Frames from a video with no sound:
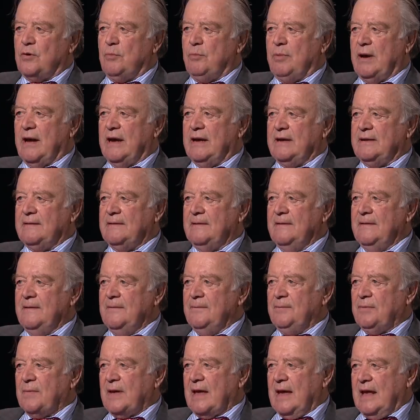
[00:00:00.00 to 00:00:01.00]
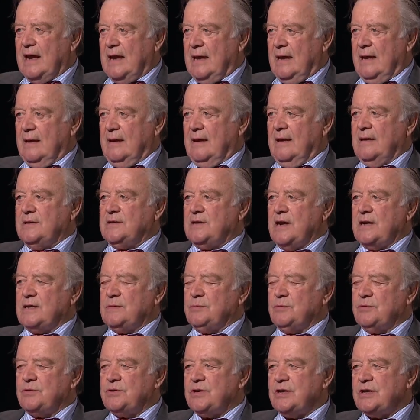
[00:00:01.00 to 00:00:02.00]
debate and a, a
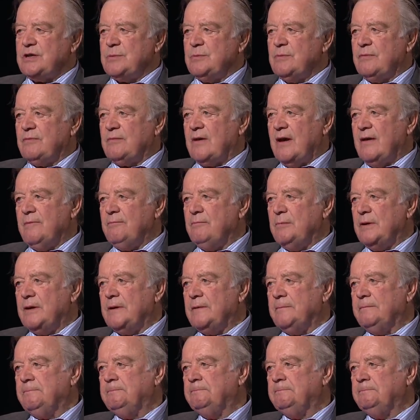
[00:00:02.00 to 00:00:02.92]
sensible system of government.